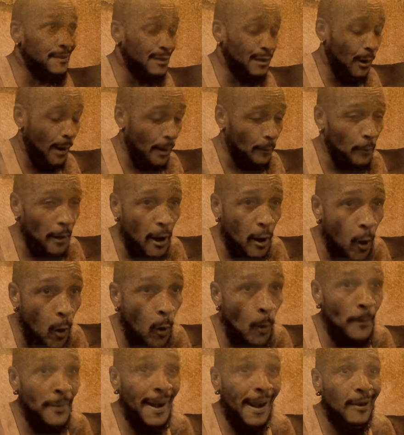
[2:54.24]
So I went
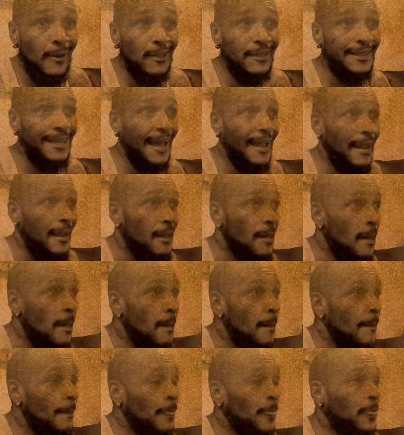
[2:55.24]
home and I looked at
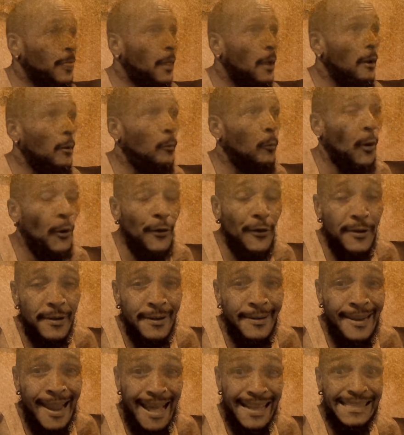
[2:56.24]
the word
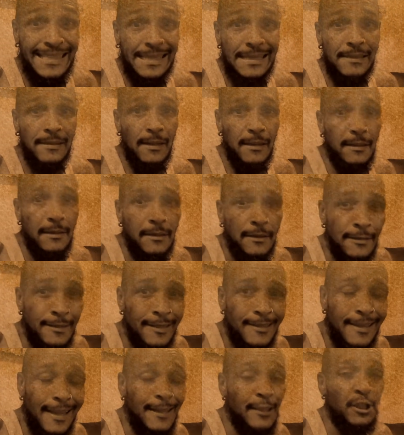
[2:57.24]
Ness in the
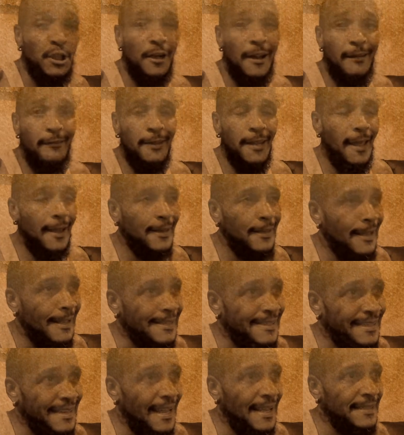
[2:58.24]
dictionary,
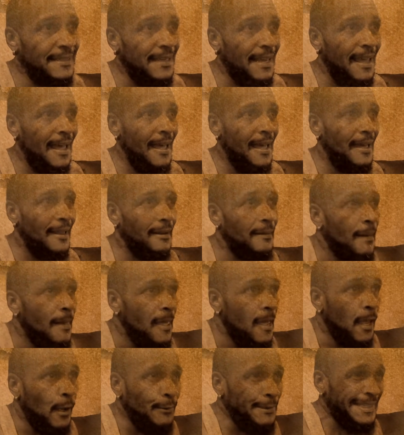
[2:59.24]
N-E-S-S, and
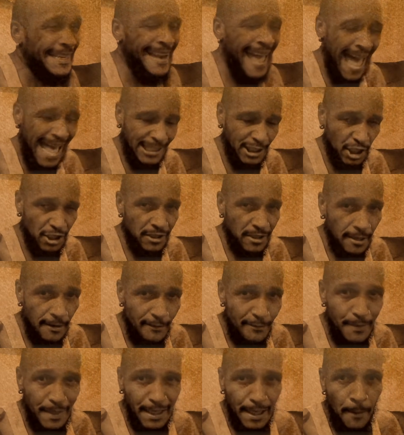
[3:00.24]
it was an
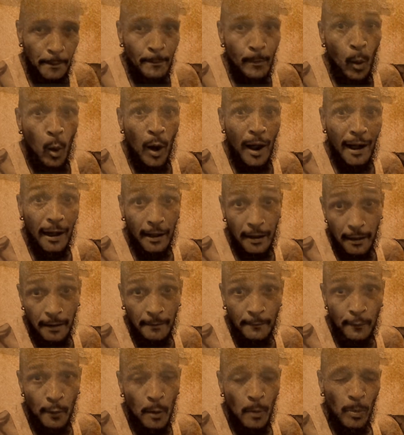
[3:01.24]
adjective meaning more of